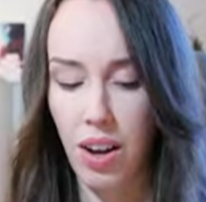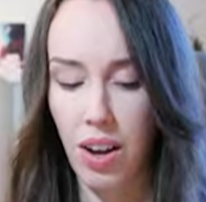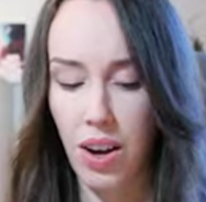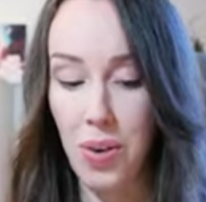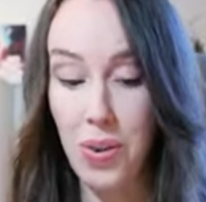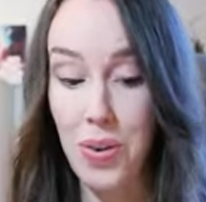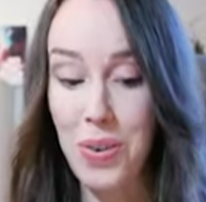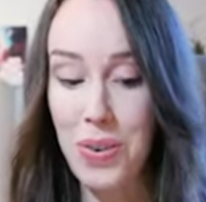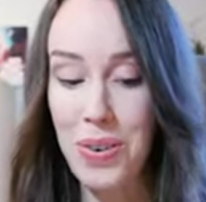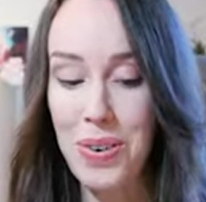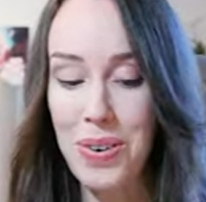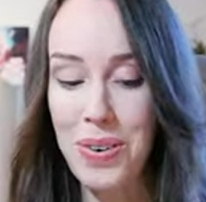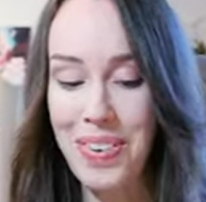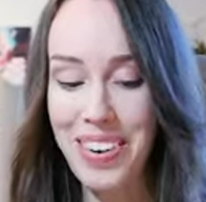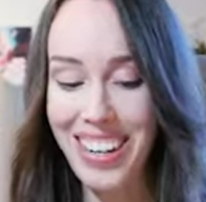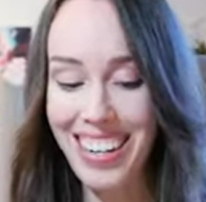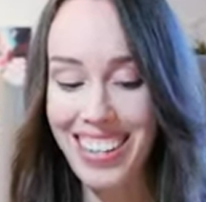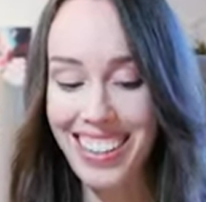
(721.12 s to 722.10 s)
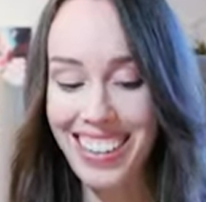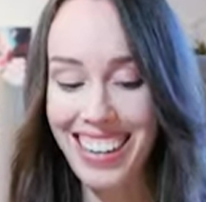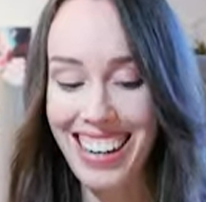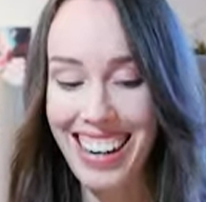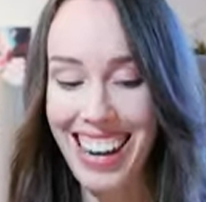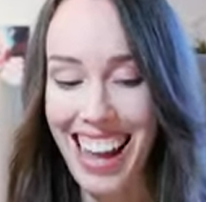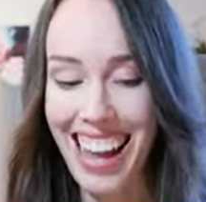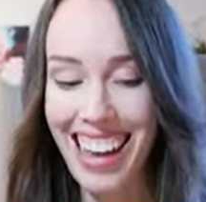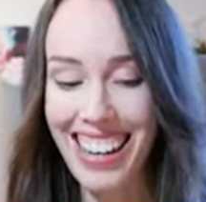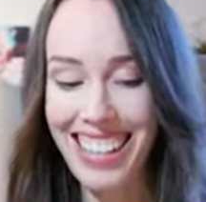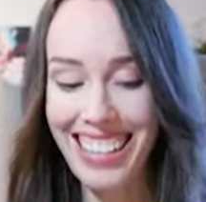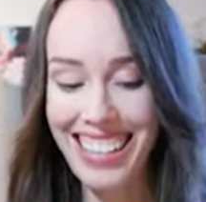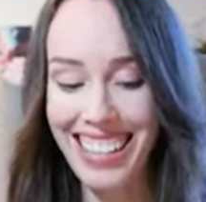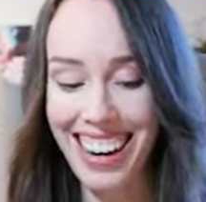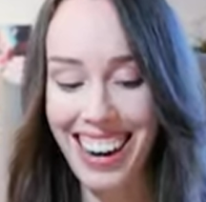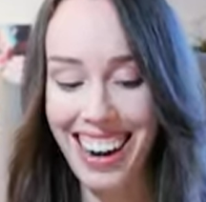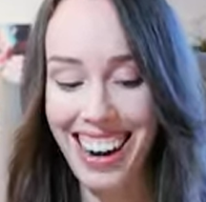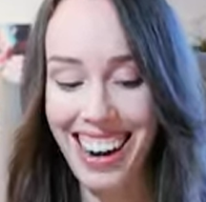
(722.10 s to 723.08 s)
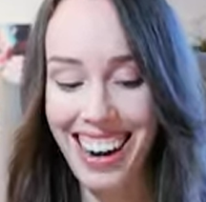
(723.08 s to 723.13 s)
Ooh, we got an
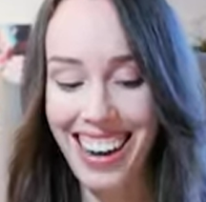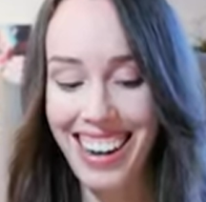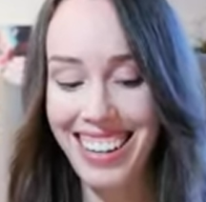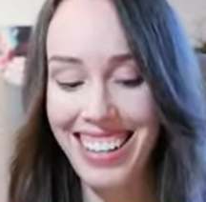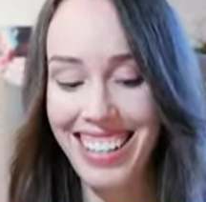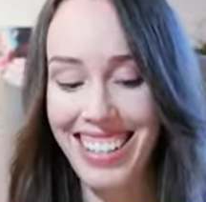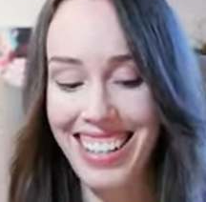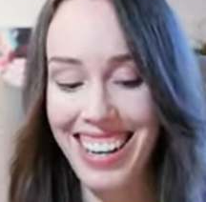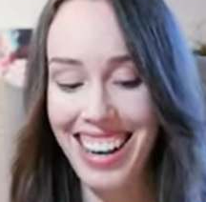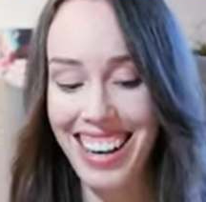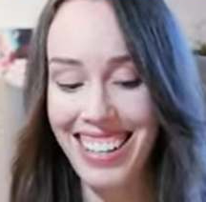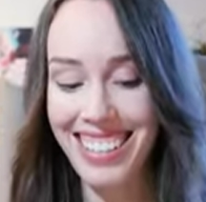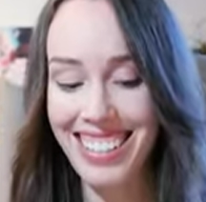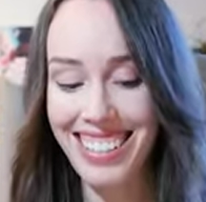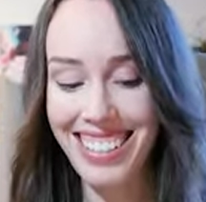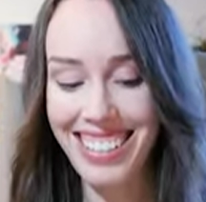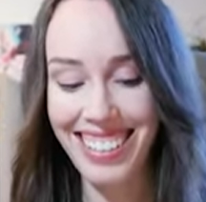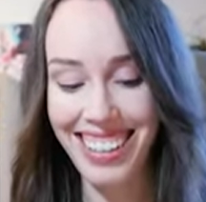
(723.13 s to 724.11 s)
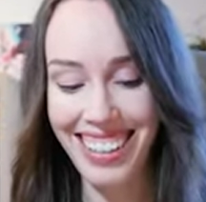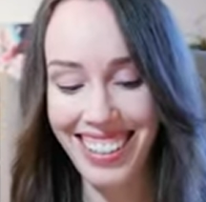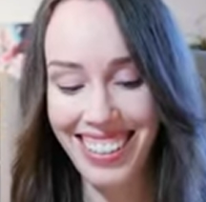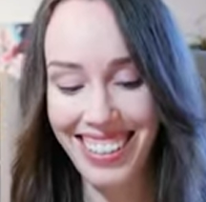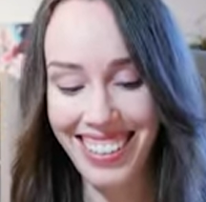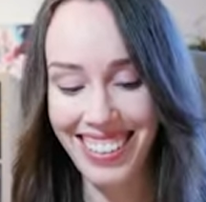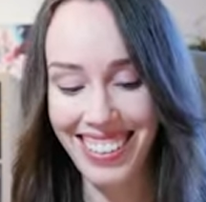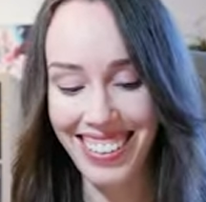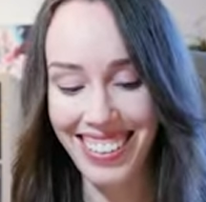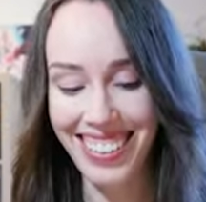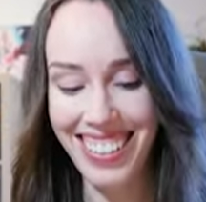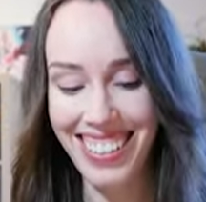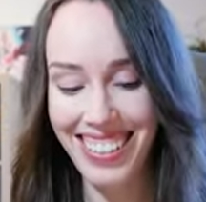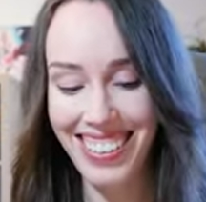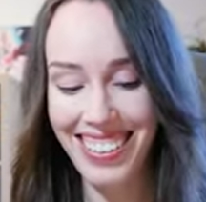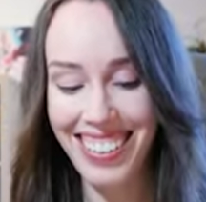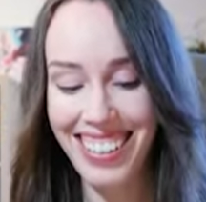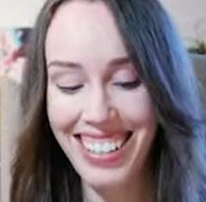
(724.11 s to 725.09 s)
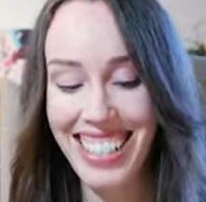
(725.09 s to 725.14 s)
SR again. Son
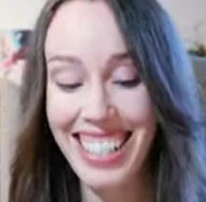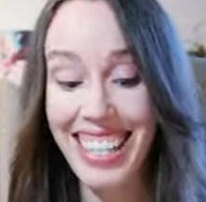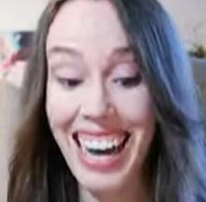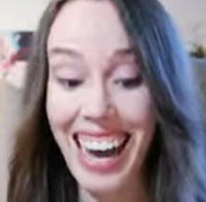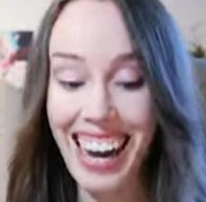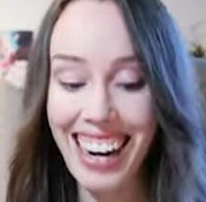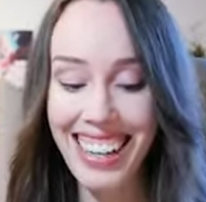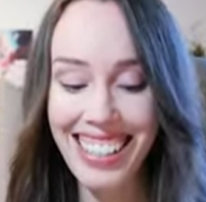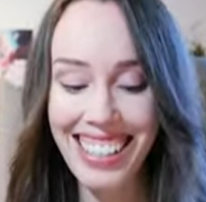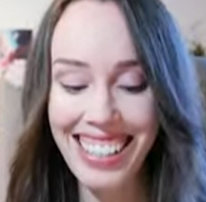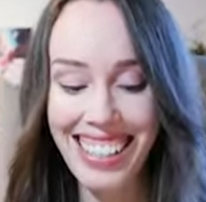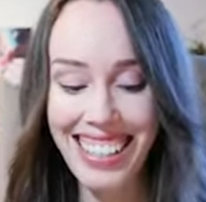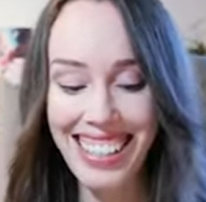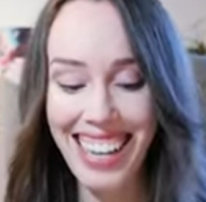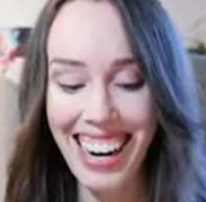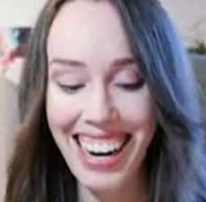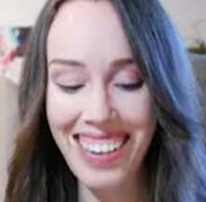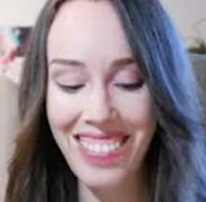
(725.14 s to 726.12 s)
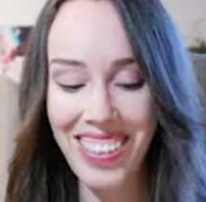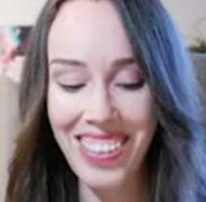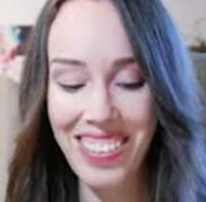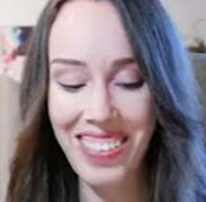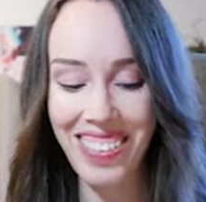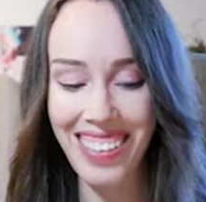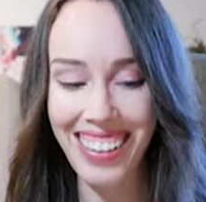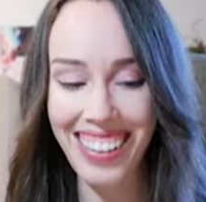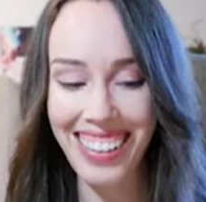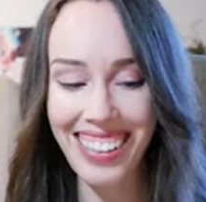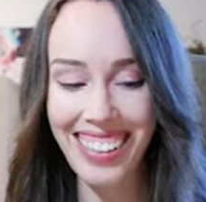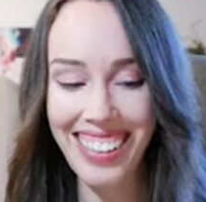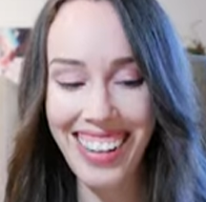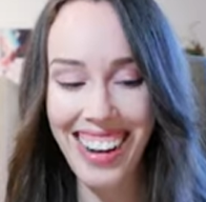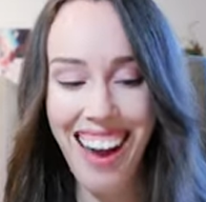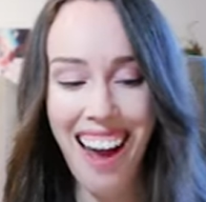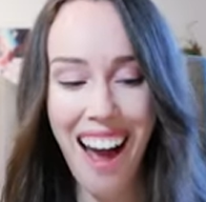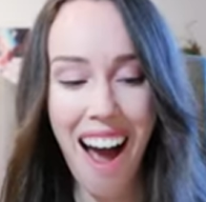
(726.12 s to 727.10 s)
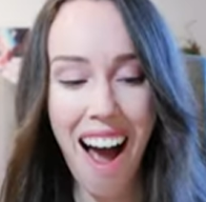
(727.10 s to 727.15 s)
Goku, Attack to Save the World.
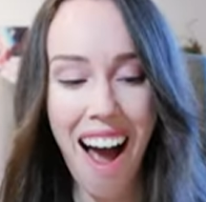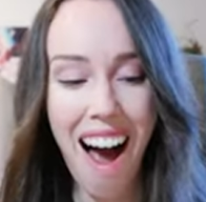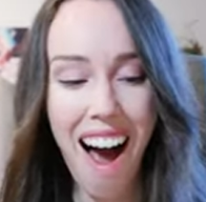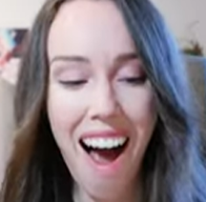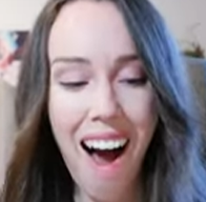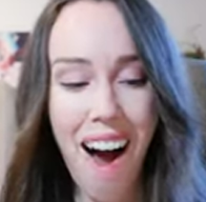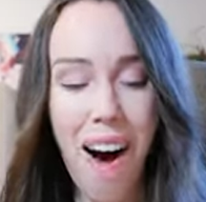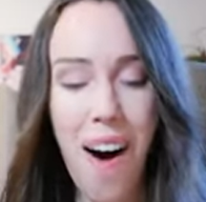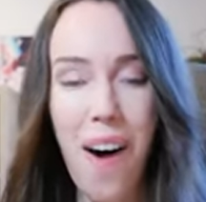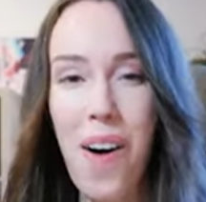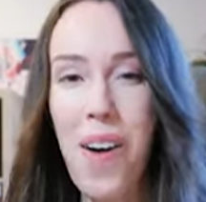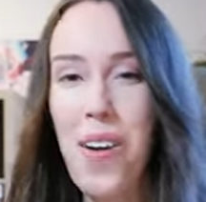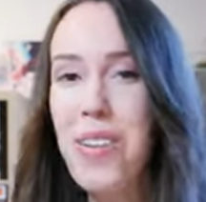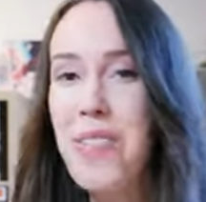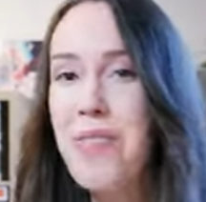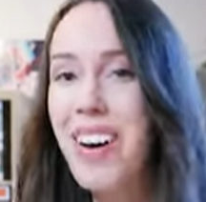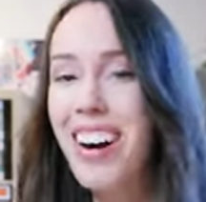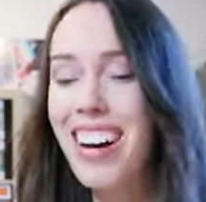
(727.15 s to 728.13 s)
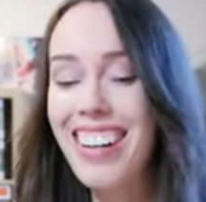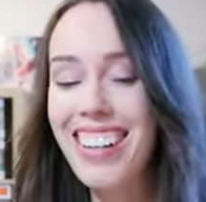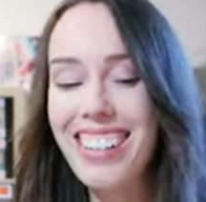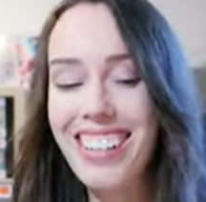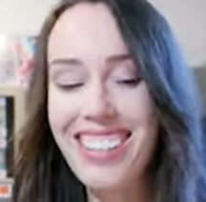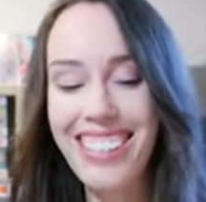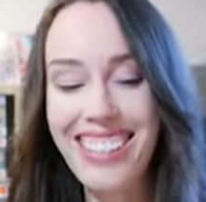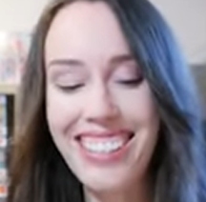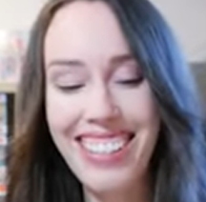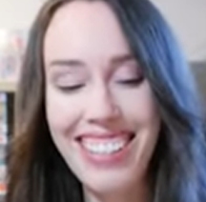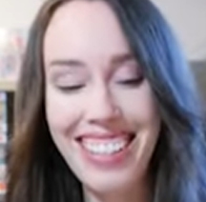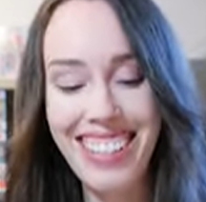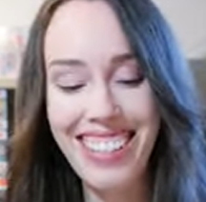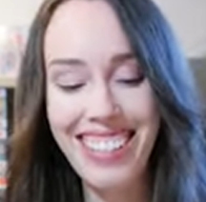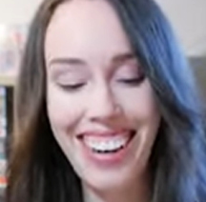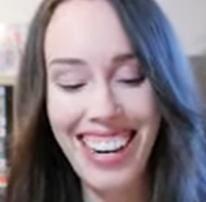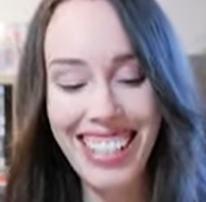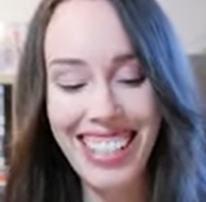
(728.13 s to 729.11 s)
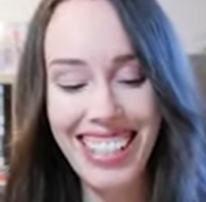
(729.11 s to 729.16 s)
Oh my goodness,
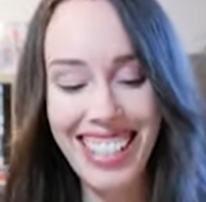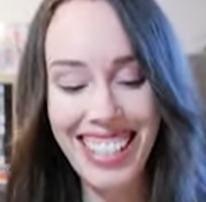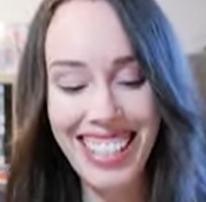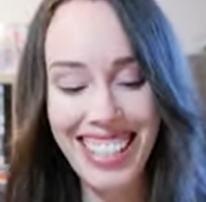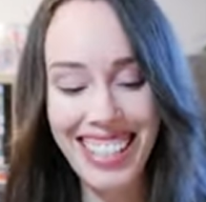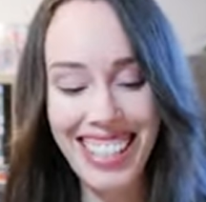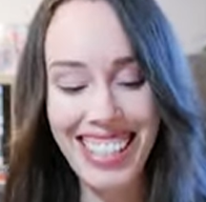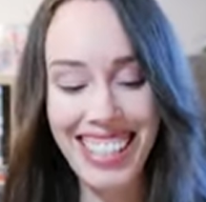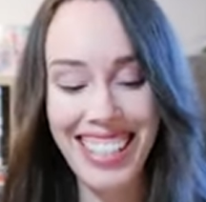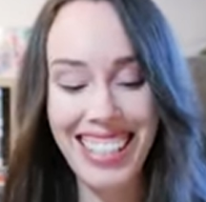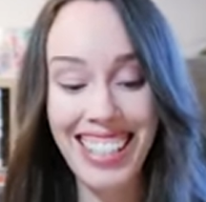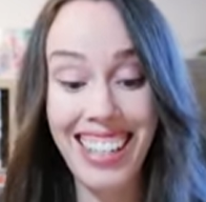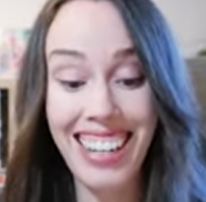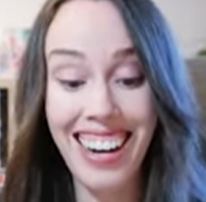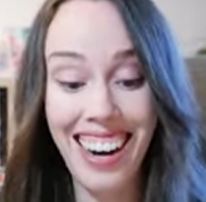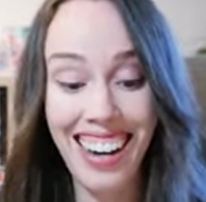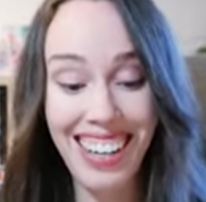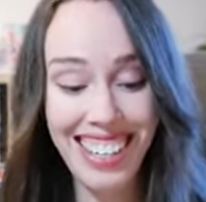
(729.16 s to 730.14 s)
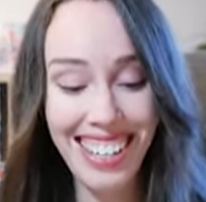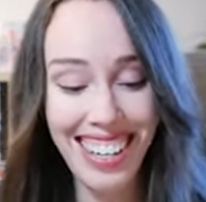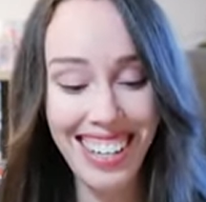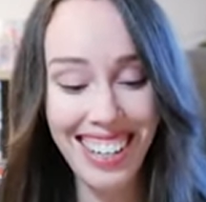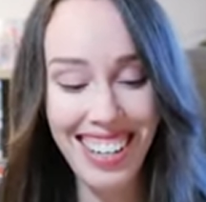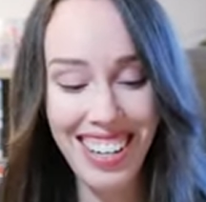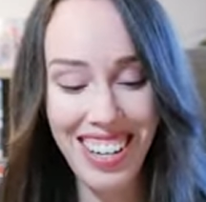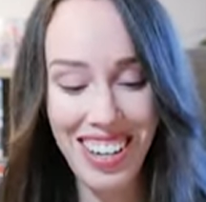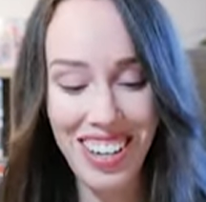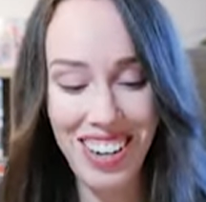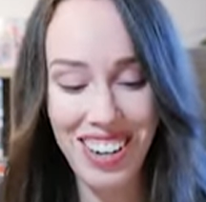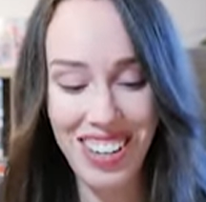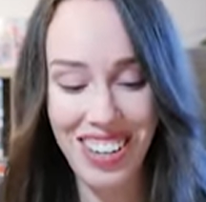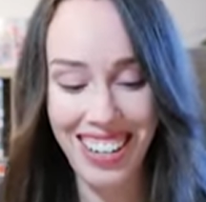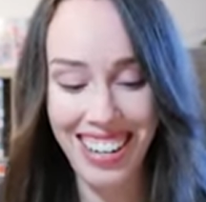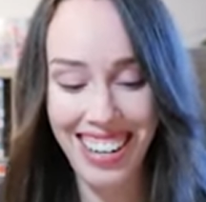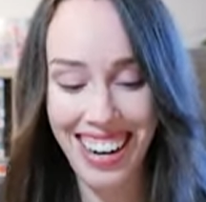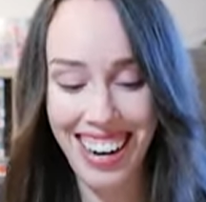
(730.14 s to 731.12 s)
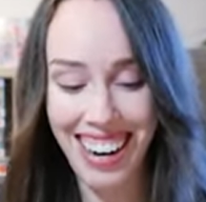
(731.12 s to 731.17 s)
guys. This is such a
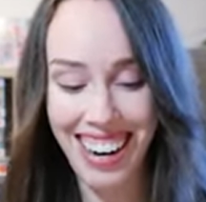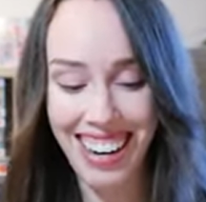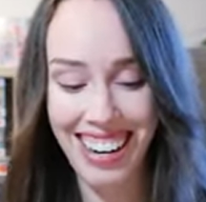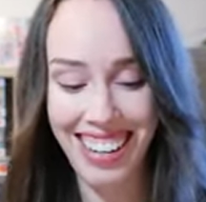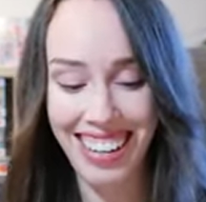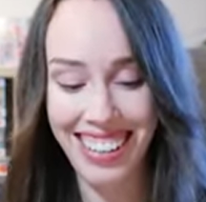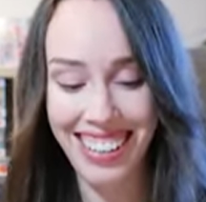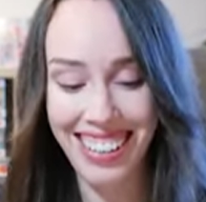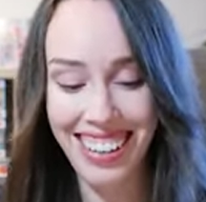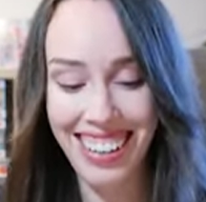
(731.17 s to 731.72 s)
cute card.